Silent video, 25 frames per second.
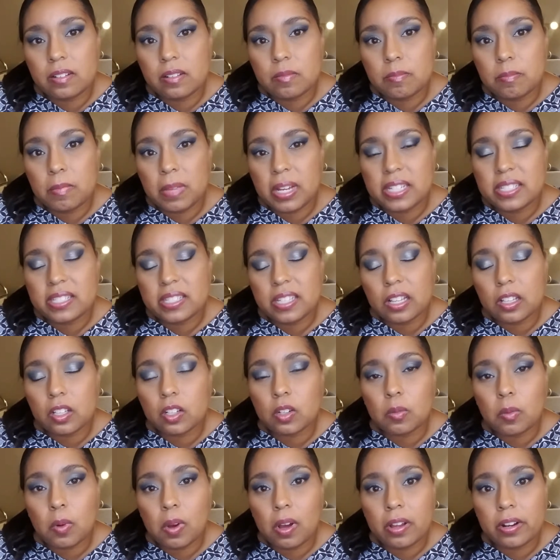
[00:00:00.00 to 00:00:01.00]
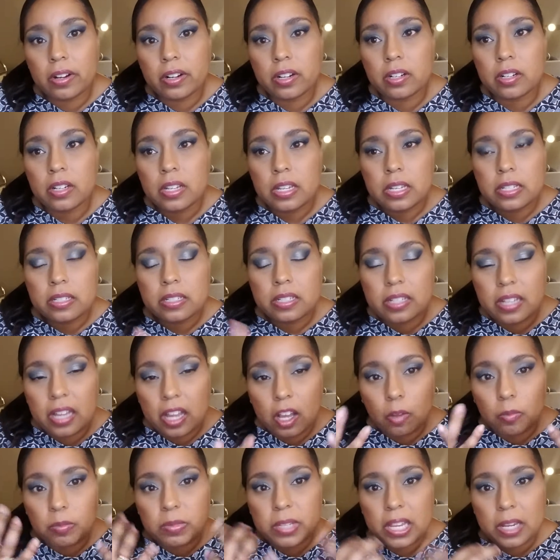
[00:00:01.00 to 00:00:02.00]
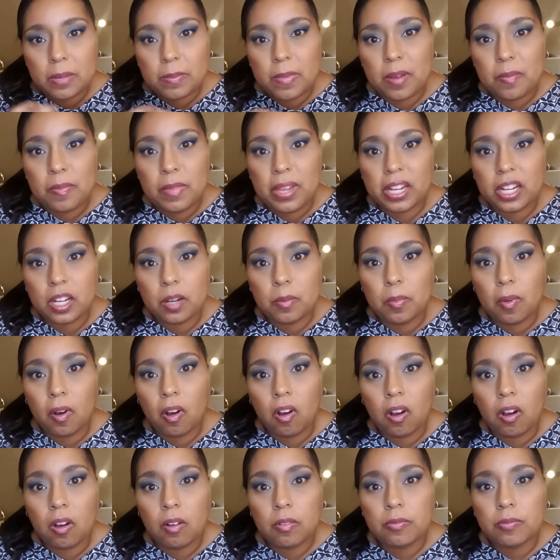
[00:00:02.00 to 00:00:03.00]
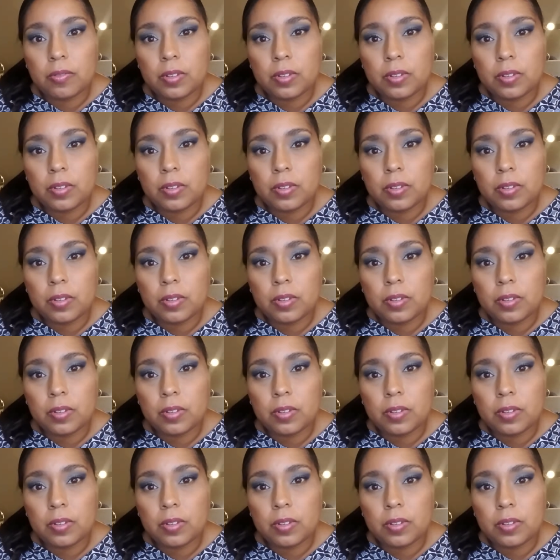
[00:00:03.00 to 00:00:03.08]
micellar water to help take my makeup off